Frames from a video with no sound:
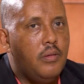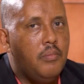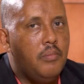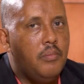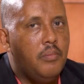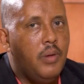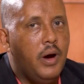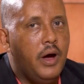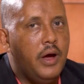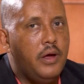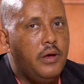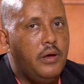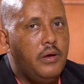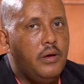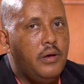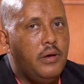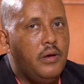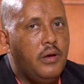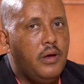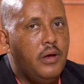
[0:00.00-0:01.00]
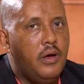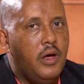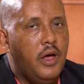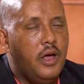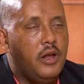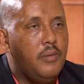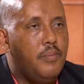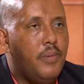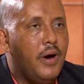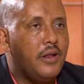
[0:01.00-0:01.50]
by
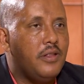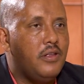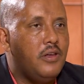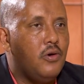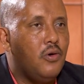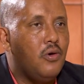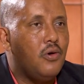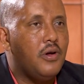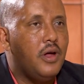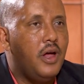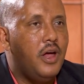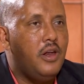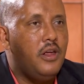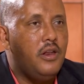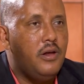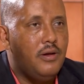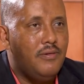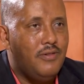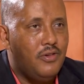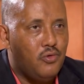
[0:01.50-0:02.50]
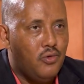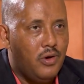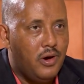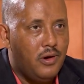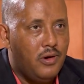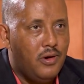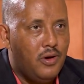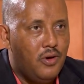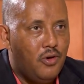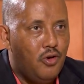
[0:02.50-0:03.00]
any party or any individual,
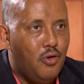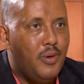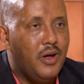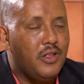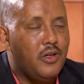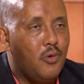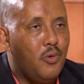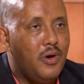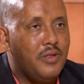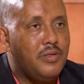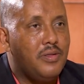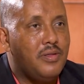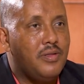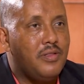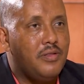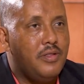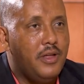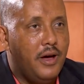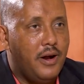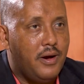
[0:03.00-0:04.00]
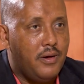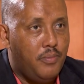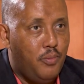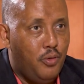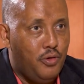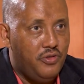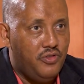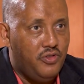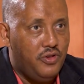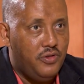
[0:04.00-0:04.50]
no matter what their
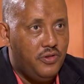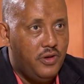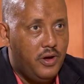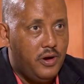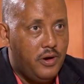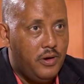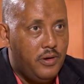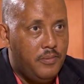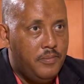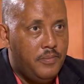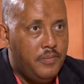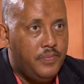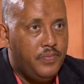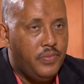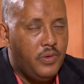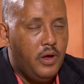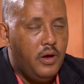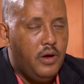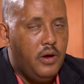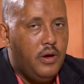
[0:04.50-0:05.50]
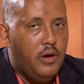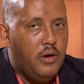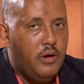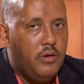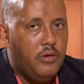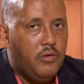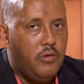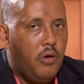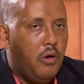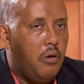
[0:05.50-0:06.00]
positions are.
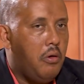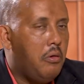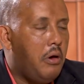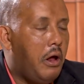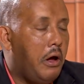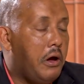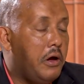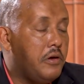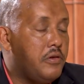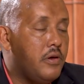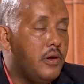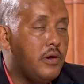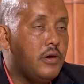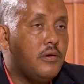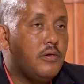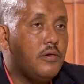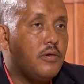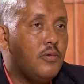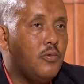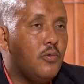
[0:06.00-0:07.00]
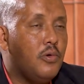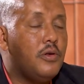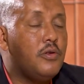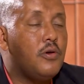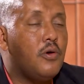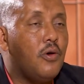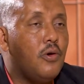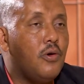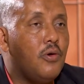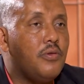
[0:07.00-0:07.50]
So, like I said,
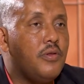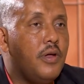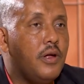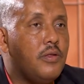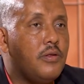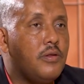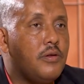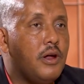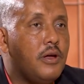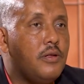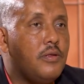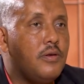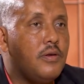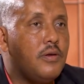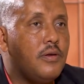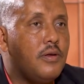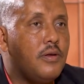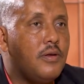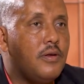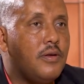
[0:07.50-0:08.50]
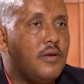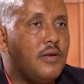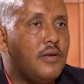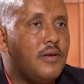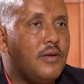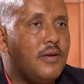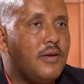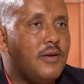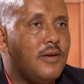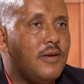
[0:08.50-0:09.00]
whether or not that threat
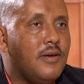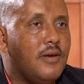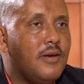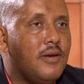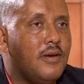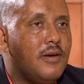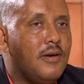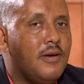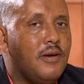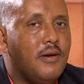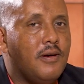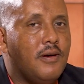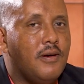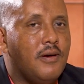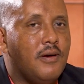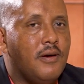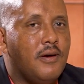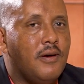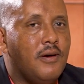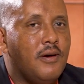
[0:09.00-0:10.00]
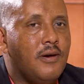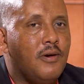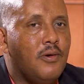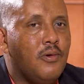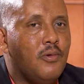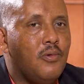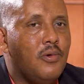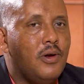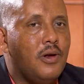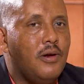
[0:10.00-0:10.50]
uh,
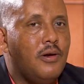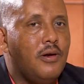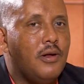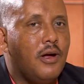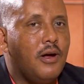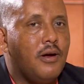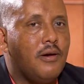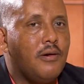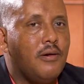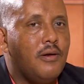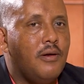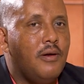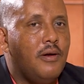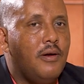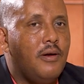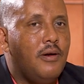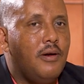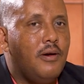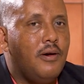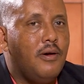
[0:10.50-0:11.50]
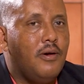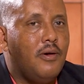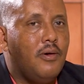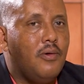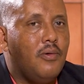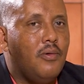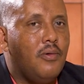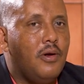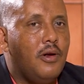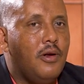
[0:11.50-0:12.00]
will
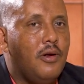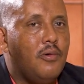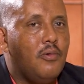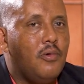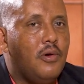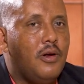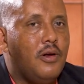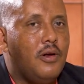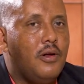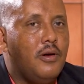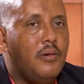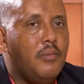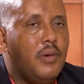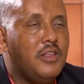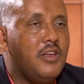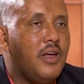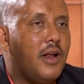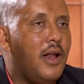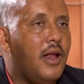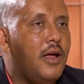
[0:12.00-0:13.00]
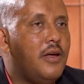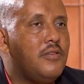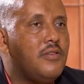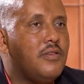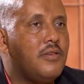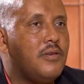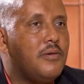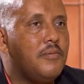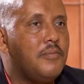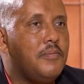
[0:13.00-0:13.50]
will will
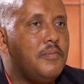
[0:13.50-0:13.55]
materialize